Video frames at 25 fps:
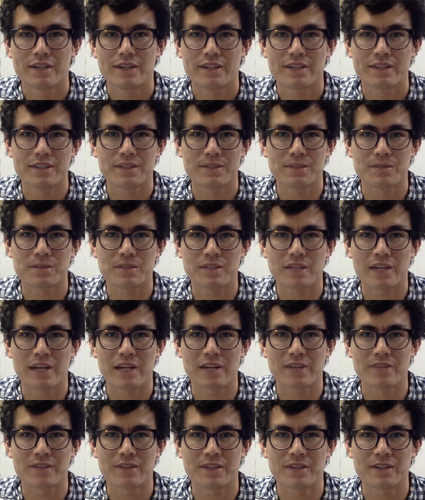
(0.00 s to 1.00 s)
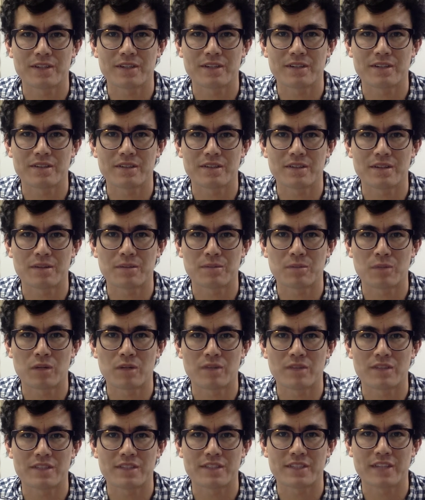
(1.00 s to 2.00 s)
this was kind of a more
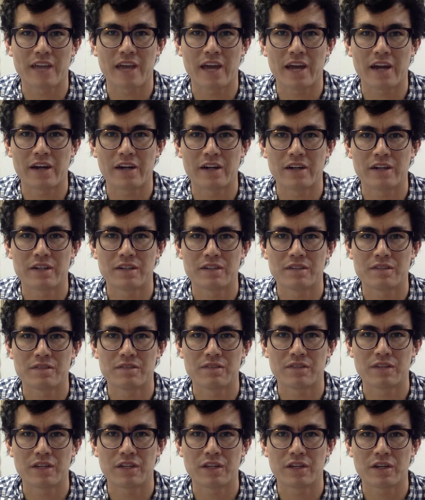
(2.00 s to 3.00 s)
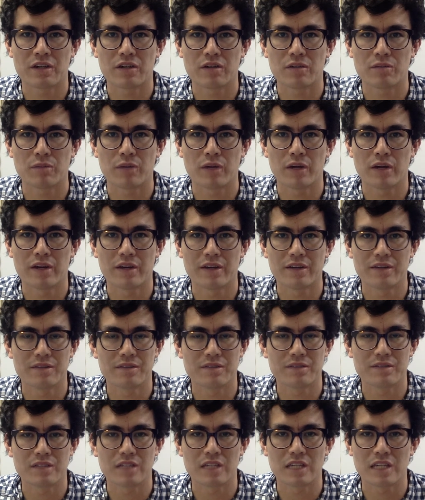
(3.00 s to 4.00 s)
of a sadder video, but
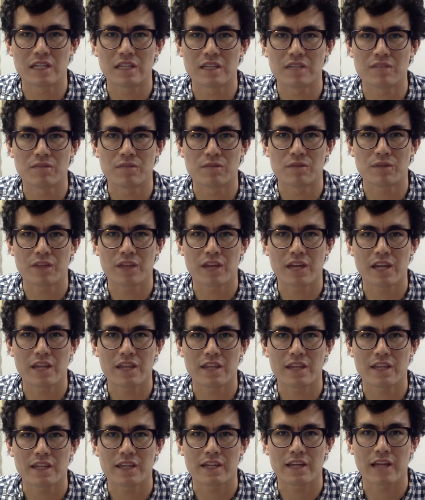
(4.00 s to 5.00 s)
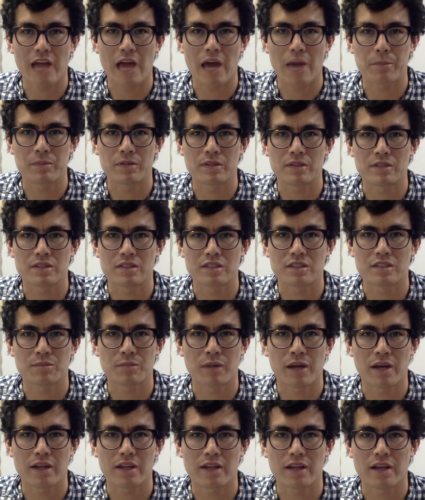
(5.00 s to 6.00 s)
with anything that happens to
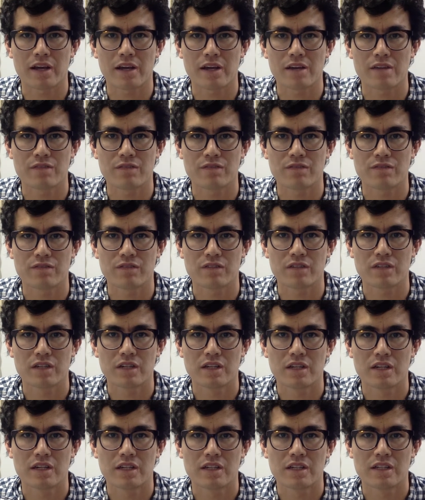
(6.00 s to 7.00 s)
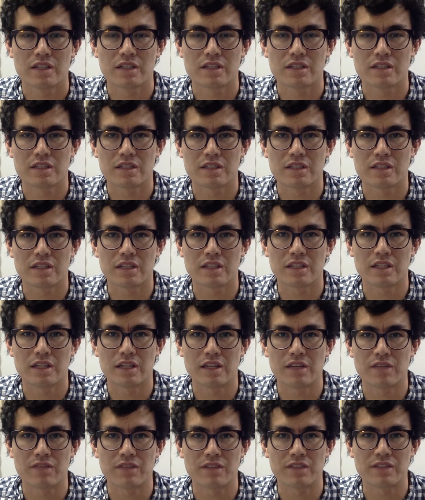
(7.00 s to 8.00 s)
my life,
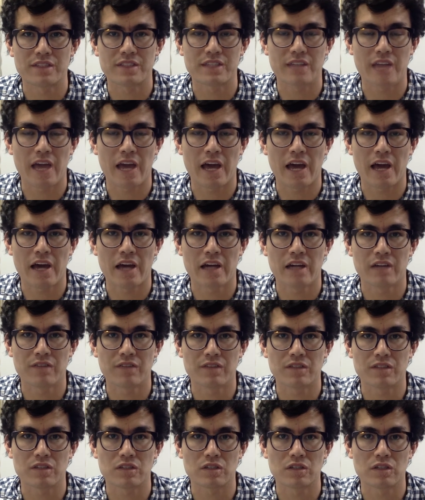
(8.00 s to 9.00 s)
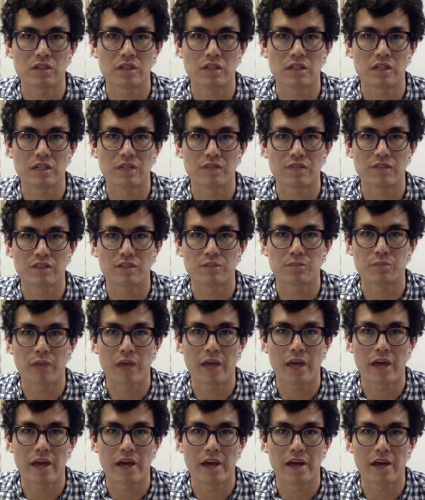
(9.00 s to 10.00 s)
if it's sad, if it's good, if it's
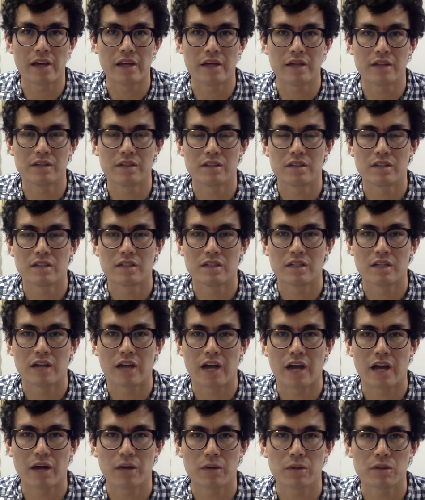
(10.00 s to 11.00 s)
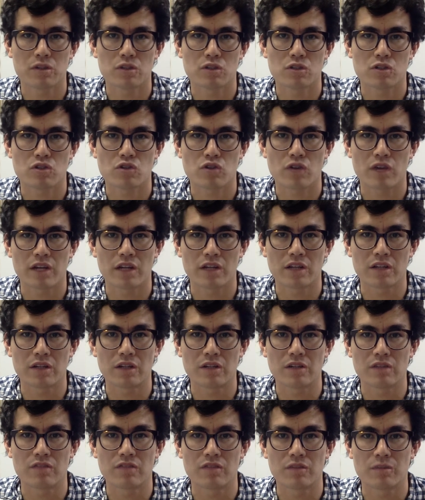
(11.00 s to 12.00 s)
bad, I always just try to
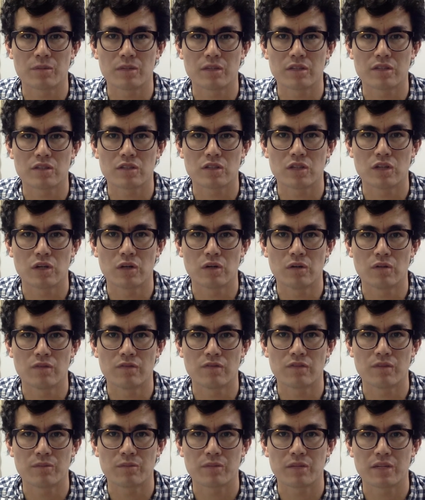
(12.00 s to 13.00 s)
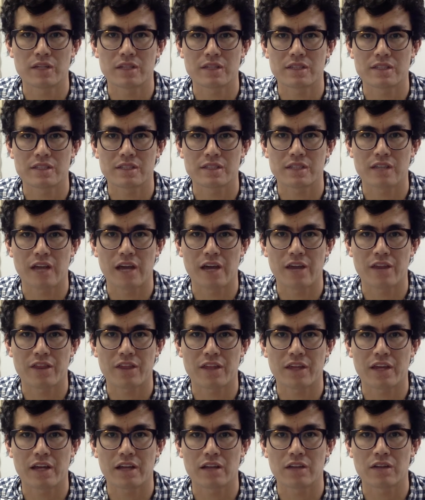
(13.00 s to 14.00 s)
learn from it. So from this, I
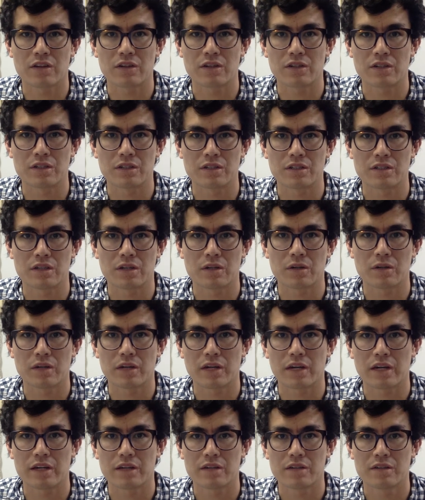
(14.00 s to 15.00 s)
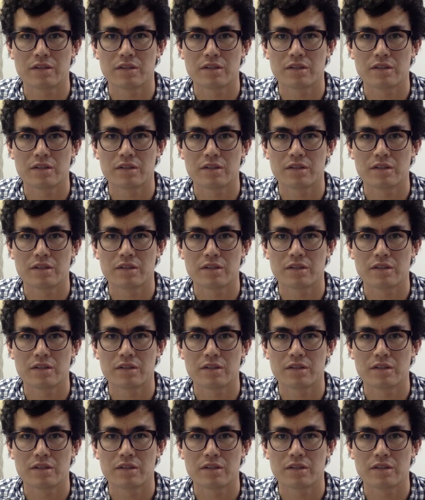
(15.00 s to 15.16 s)
think I learned, okay,